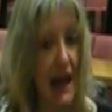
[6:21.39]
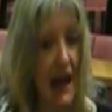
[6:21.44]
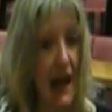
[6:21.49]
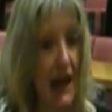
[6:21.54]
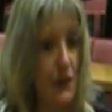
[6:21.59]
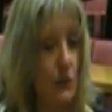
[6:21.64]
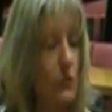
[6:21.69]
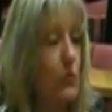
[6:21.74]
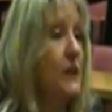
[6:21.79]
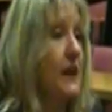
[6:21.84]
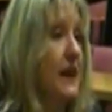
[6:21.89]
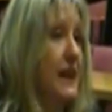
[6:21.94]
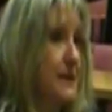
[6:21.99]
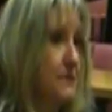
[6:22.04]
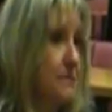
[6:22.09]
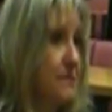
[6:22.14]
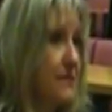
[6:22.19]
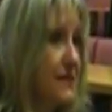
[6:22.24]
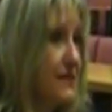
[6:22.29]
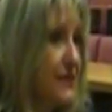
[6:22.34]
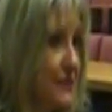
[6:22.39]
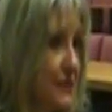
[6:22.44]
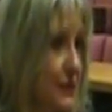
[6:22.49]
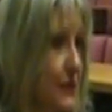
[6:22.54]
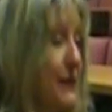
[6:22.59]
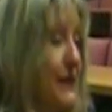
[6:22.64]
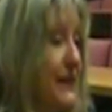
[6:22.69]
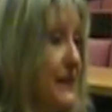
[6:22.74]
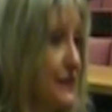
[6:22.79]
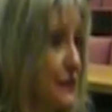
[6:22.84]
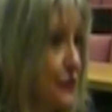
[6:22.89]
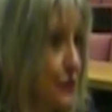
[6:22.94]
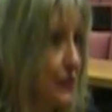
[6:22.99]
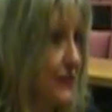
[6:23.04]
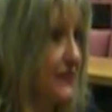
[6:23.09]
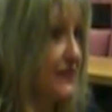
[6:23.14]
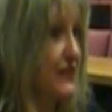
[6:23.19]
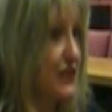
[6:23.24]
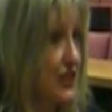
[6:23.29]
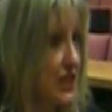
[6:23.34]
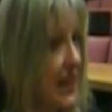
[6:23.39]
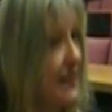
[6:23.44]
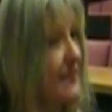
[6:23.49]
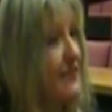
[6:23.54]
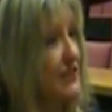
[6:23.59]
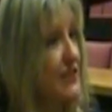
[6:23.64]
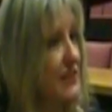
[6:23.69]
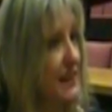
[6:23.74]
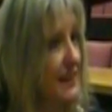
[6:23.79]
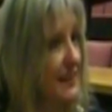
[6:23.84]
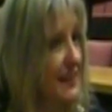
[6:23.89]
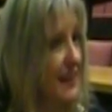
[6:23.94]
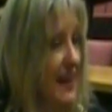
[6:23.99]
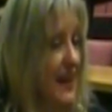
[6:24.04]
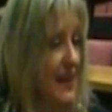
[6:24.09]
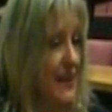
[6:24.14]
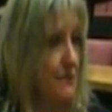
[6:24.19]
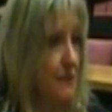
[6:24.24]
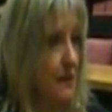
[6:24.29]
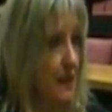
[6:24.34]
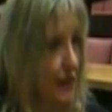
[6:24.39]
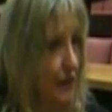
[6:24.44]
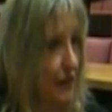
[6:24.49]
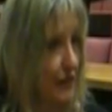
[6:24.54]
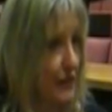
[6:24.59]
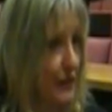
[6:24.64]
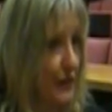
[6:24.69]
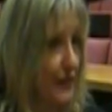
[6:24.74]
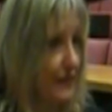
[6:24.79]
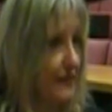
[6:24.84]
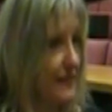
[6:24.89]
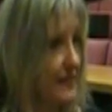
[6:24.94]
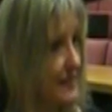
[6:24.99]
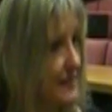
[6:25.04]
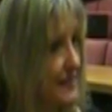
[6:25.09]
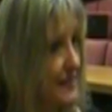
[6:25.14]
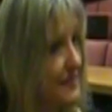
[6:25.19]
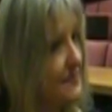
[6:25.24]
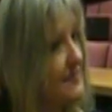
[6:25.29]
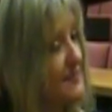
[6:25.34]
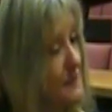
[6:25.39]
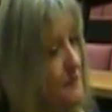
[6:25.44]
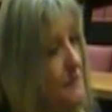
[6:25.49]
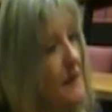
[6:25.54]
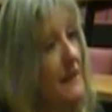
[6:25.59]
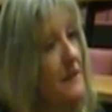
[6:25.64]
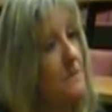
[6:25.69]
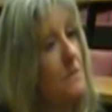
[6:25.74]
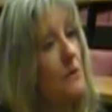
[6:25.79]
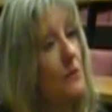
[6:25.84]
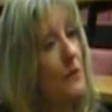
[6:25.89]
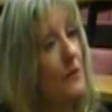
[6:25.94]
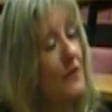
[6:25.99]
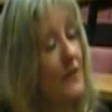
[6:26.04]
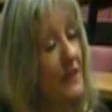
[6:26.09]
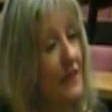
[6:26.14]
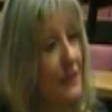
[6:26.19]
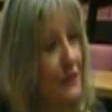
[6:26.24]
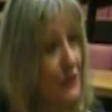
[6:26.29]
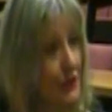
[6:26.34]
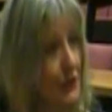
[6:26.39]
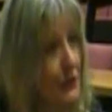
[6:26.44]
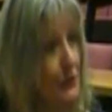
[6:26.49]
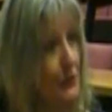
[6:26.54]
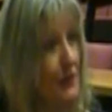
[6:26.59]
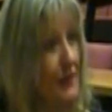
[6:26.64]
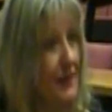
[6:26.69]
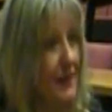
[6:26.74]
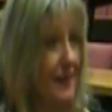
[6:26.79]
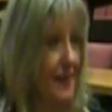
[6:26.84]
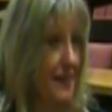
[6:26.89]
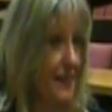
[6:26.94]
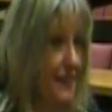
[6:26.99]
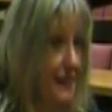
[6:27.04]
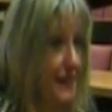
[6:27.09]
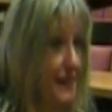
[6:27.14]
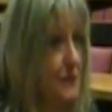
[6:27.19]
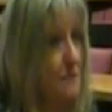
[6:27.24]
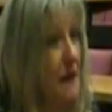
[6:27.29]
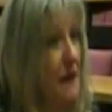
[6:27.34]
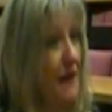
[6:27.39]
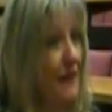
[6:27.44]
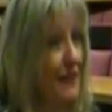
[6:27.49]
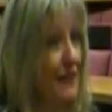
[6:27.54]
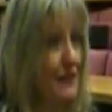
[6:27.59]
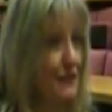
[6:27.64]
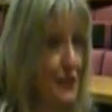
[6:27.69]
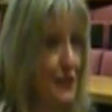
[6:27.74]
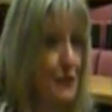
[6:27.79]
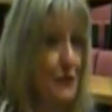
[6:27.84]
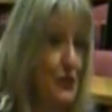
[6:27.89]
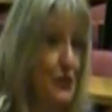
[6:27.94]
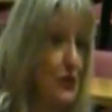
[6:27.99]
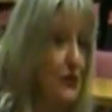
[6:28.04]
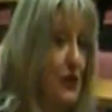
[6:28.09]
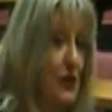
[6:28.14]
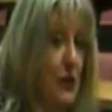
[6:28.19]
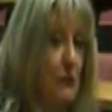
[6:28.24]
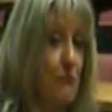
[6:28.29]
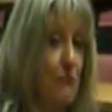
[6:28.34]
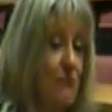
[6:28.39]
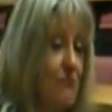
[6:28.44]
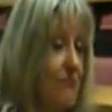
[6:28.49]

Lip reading: And what I'm doing is trying to challenge that claim and arguing that at least some animals do think about the future. So